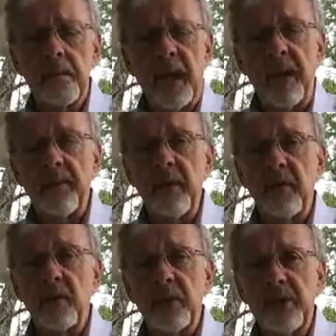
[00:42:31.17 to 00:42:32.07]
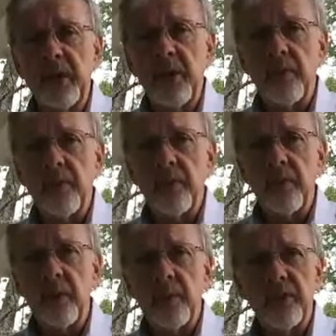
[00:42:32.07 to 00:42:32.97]
I've never suffered
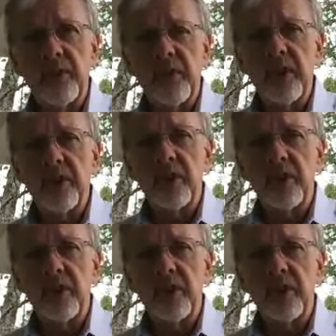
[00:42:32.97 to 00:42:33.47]
from a serious